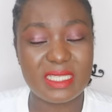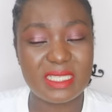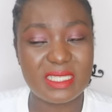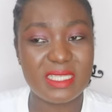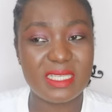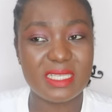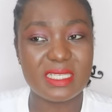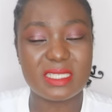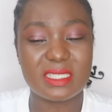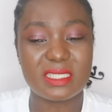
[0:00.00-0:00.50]
It's
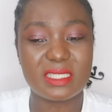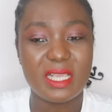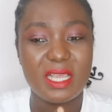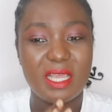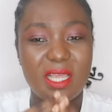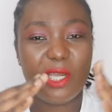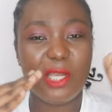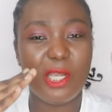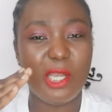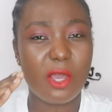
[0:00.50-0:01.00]
this
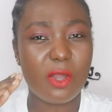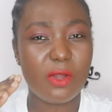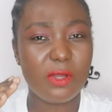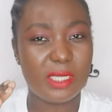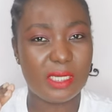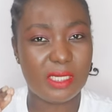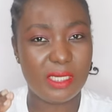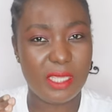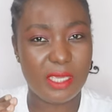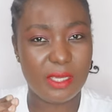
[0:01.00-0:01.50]

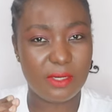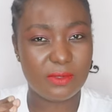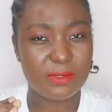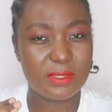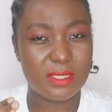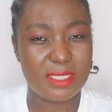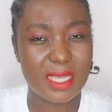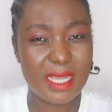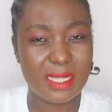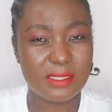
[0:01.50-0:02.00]
long
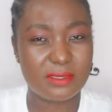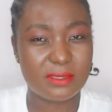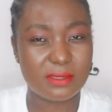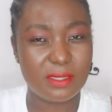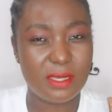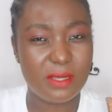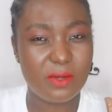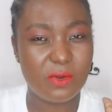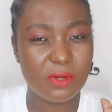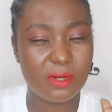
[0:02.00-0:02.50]
nails that
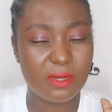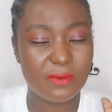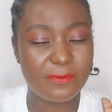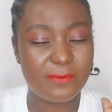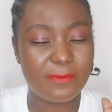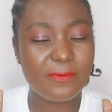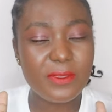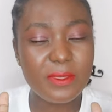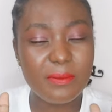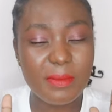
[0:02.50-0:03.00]

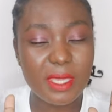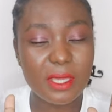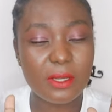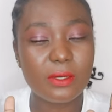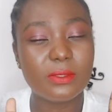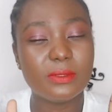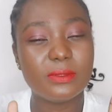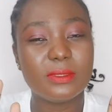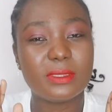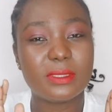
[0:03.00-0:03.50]

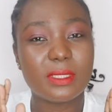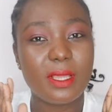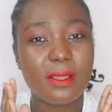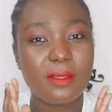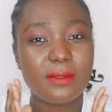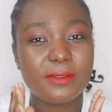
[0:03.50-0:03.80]
females